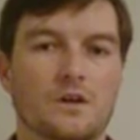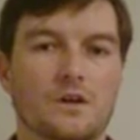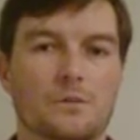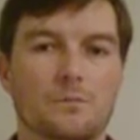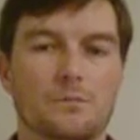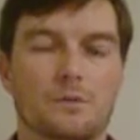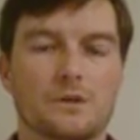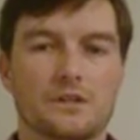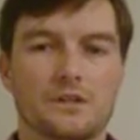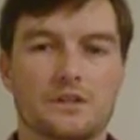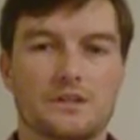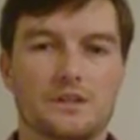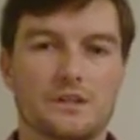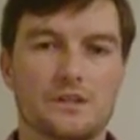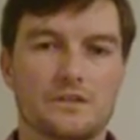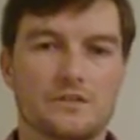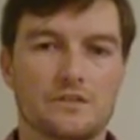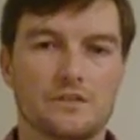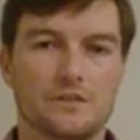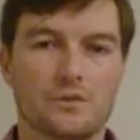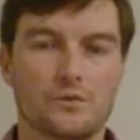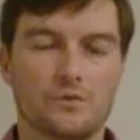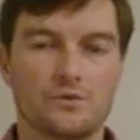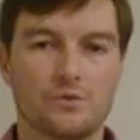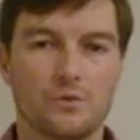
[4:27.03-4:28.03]
butt kicks
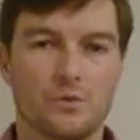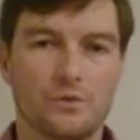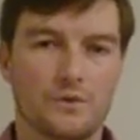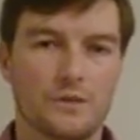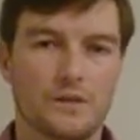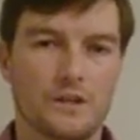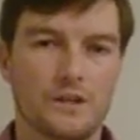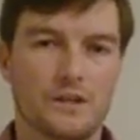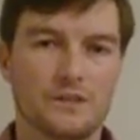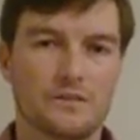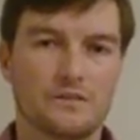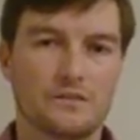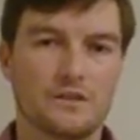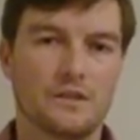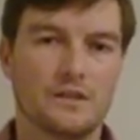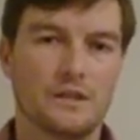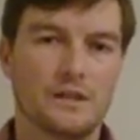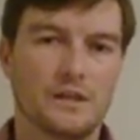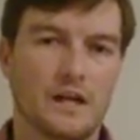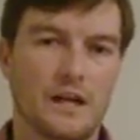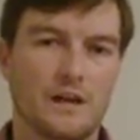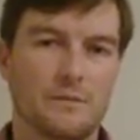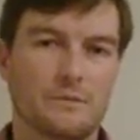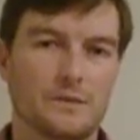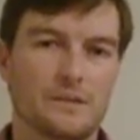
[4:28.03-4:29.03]
and those sort of things
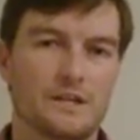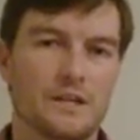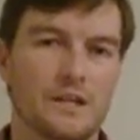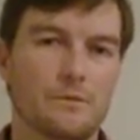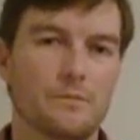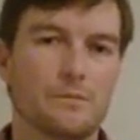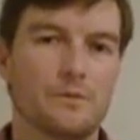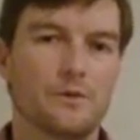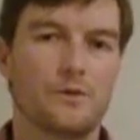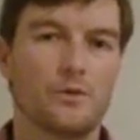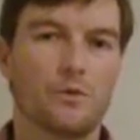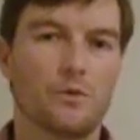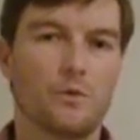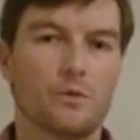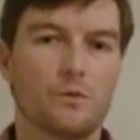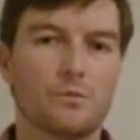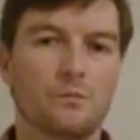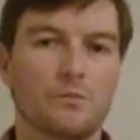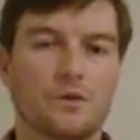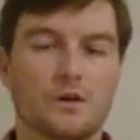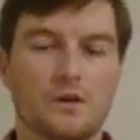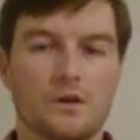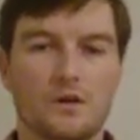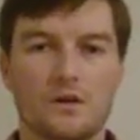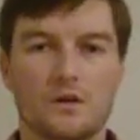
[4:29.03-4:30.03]
have become the norm,
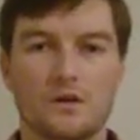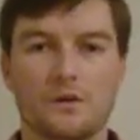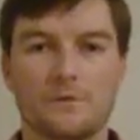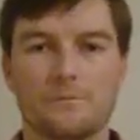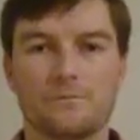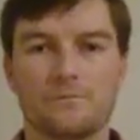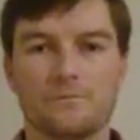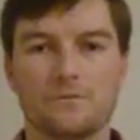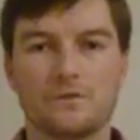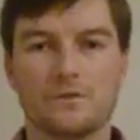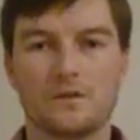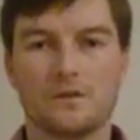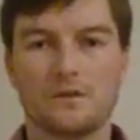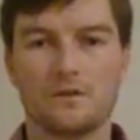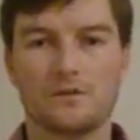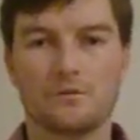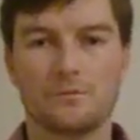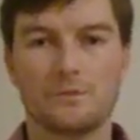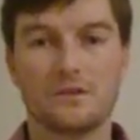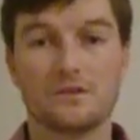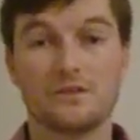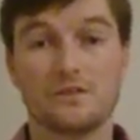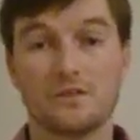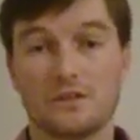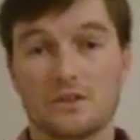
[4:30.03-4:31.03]

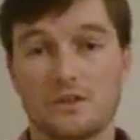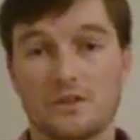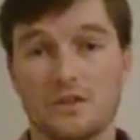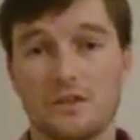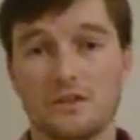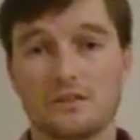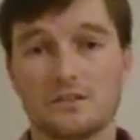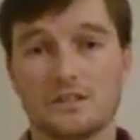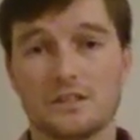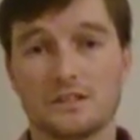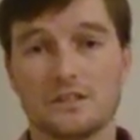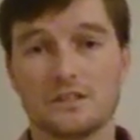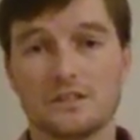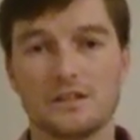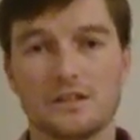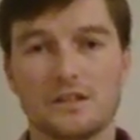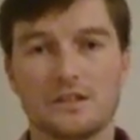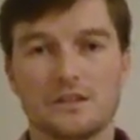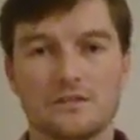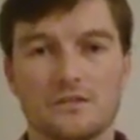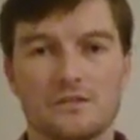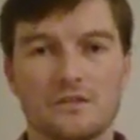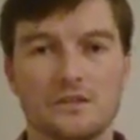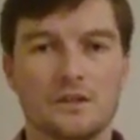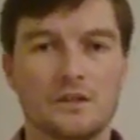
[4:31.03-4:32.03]
especially in college
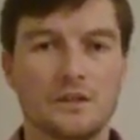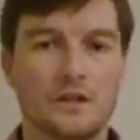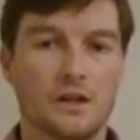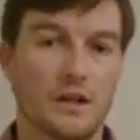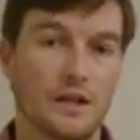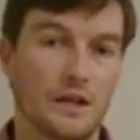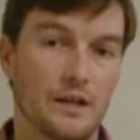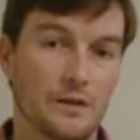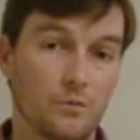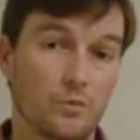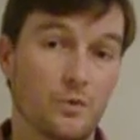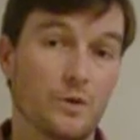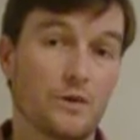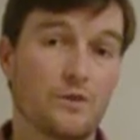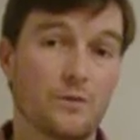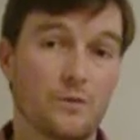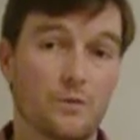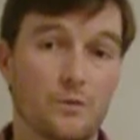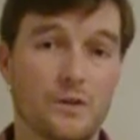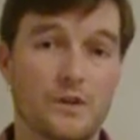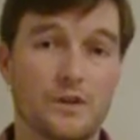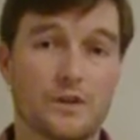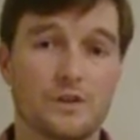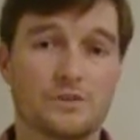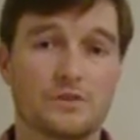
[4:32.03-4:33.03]
athletics, and with
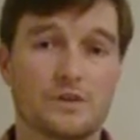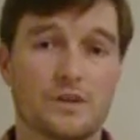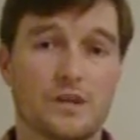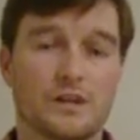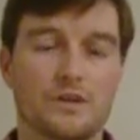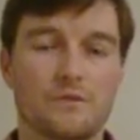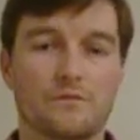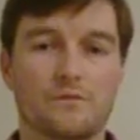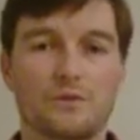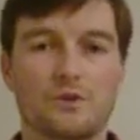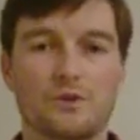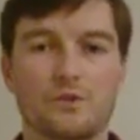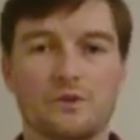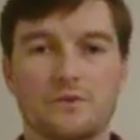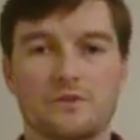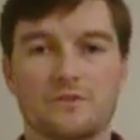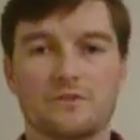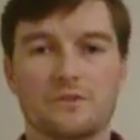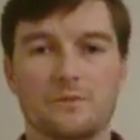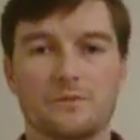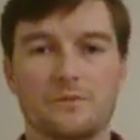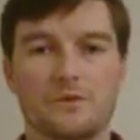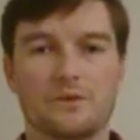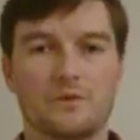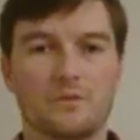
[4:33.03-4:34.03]
our track and field, it's
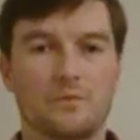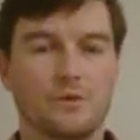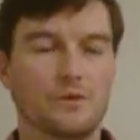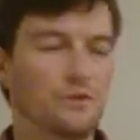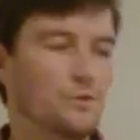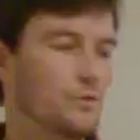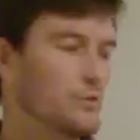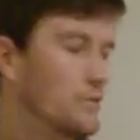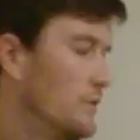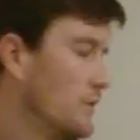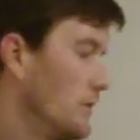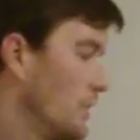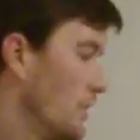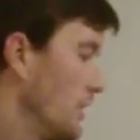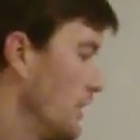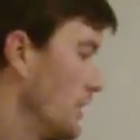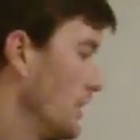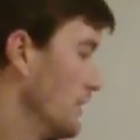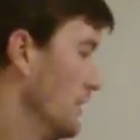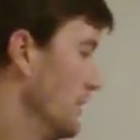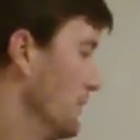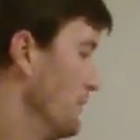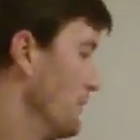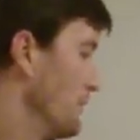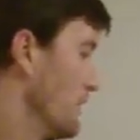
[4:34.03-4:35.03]
something that we use a
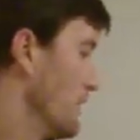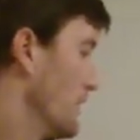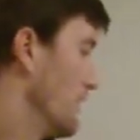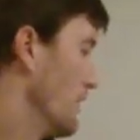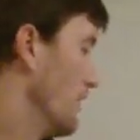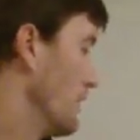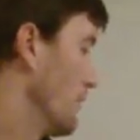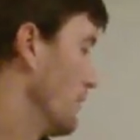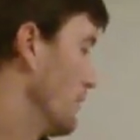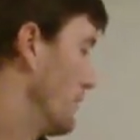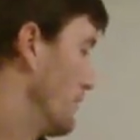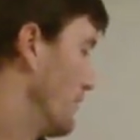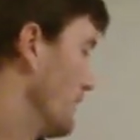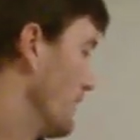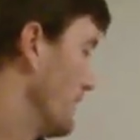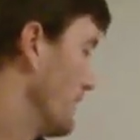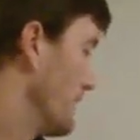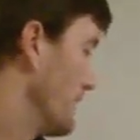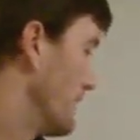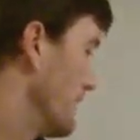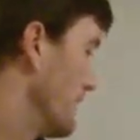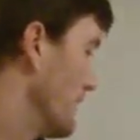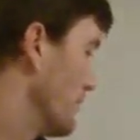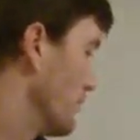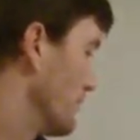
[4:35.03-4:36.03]
lot. We felt
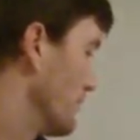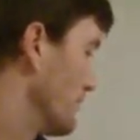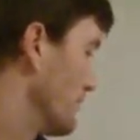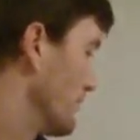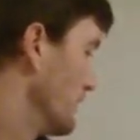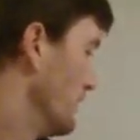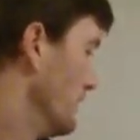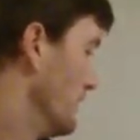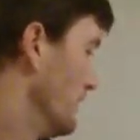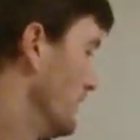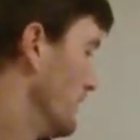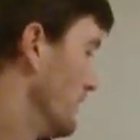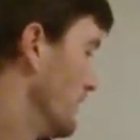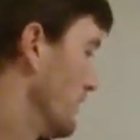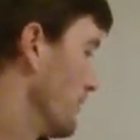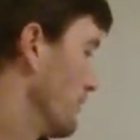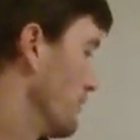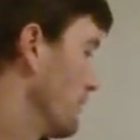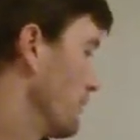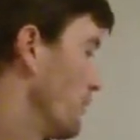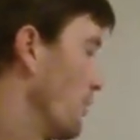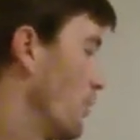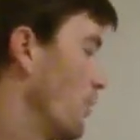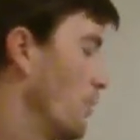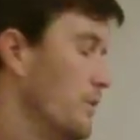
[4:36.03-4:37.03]
that was
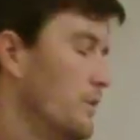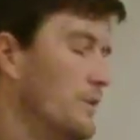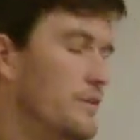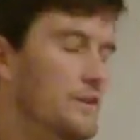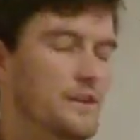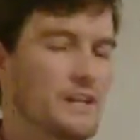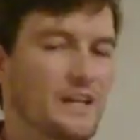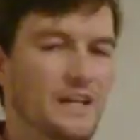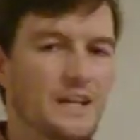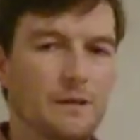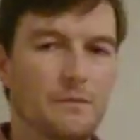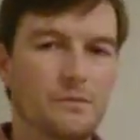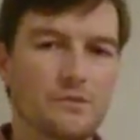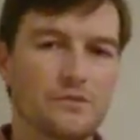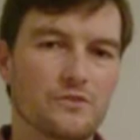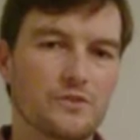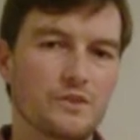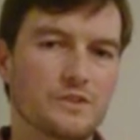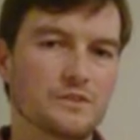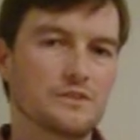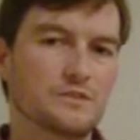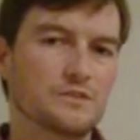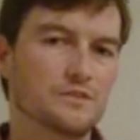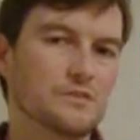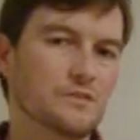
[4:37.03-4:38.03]
important. The dynamic
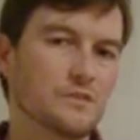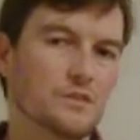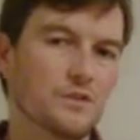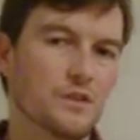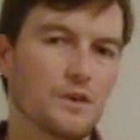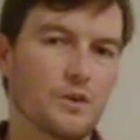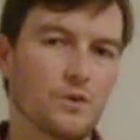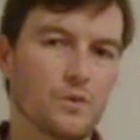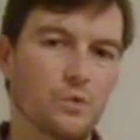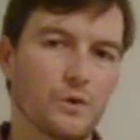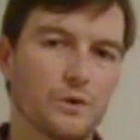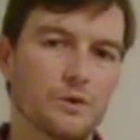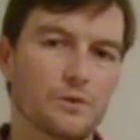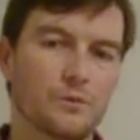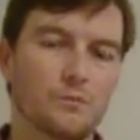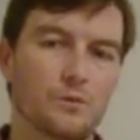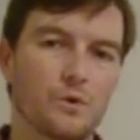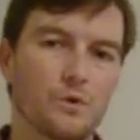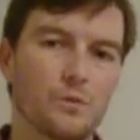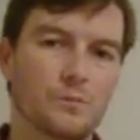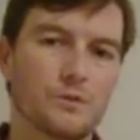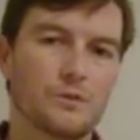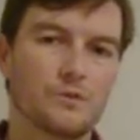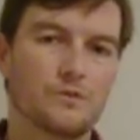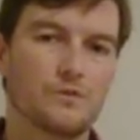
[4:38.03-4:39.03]
stretching is a lot quicker
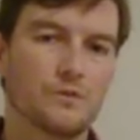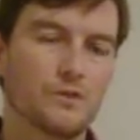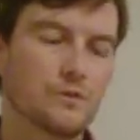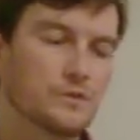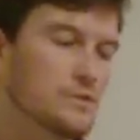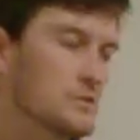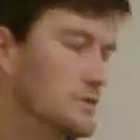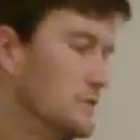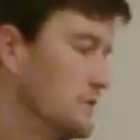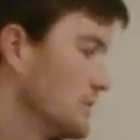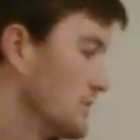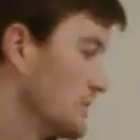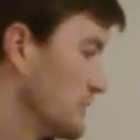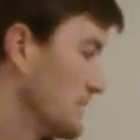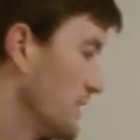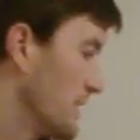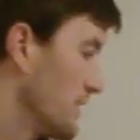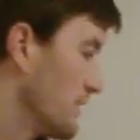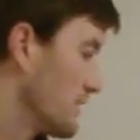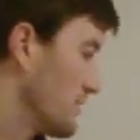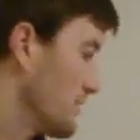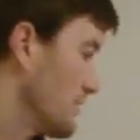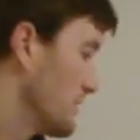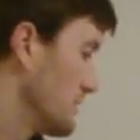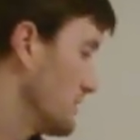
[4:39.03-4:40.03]
movements versus the
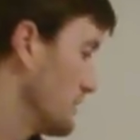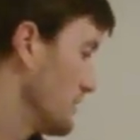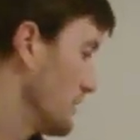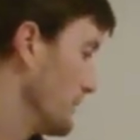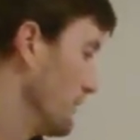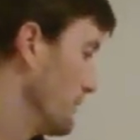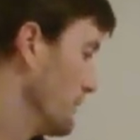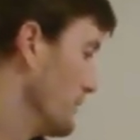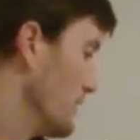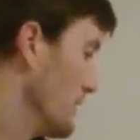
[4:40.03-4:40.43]
static stretching,